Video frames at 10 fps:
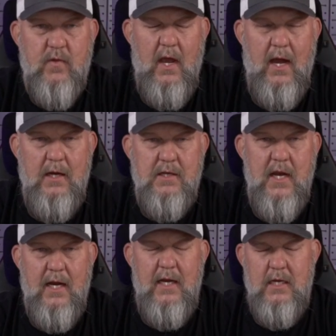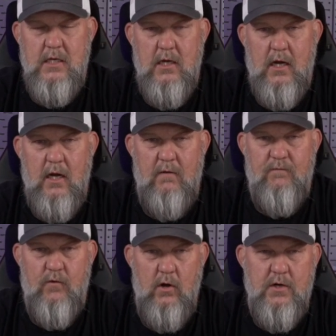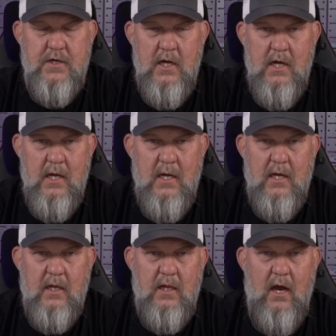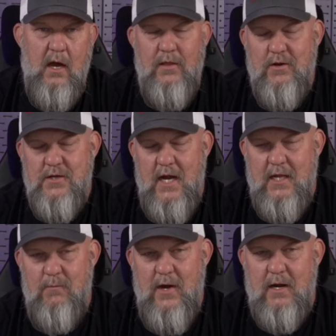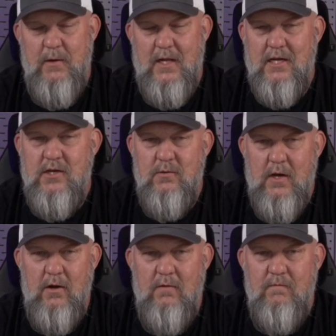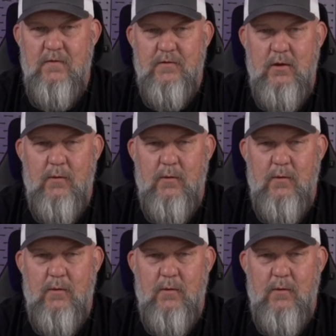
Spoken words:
I take it easy on it at first. On their site, they recommend like 250